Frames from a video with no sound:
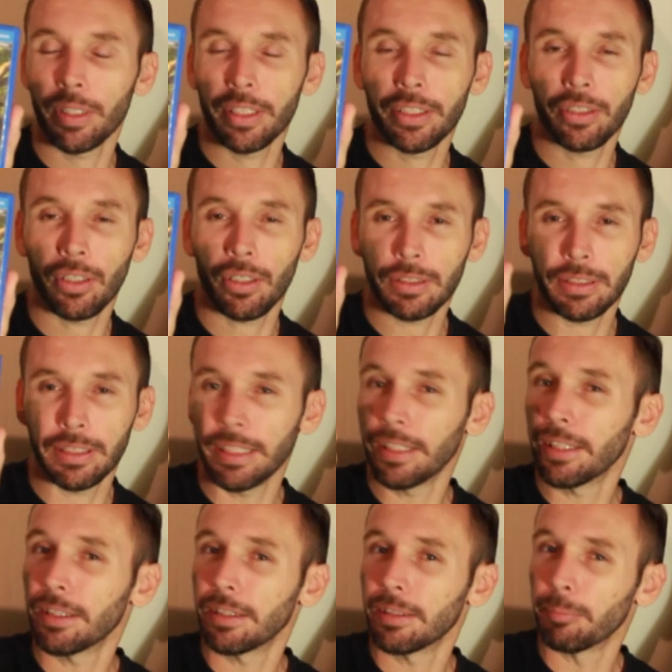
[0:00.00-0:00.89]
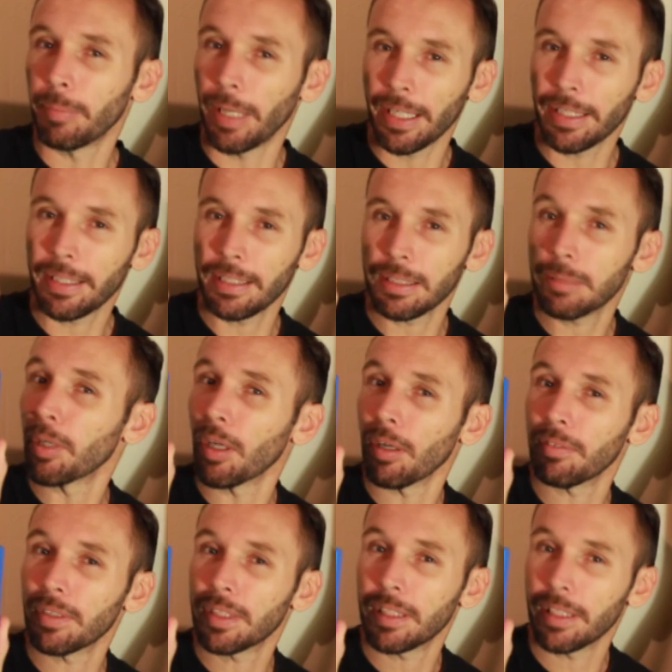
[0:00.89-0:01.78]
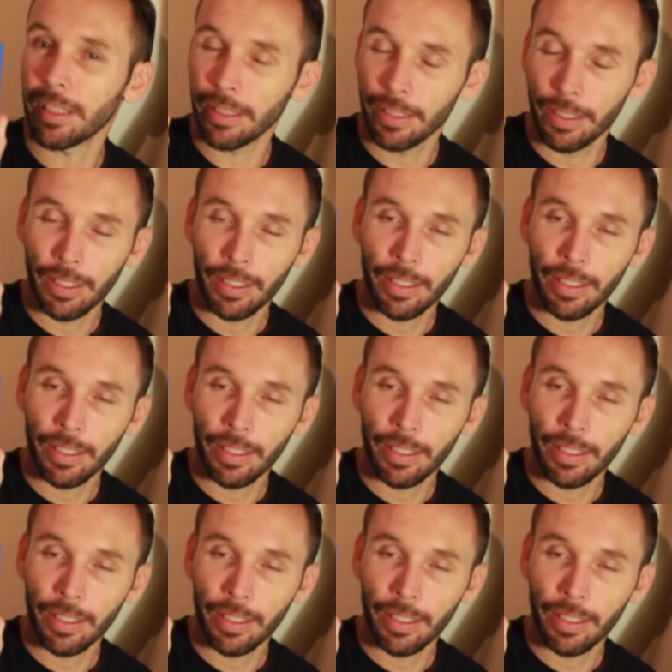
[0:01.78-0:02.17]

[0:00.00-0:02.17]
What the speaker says: Dog didn't make this, but obviously,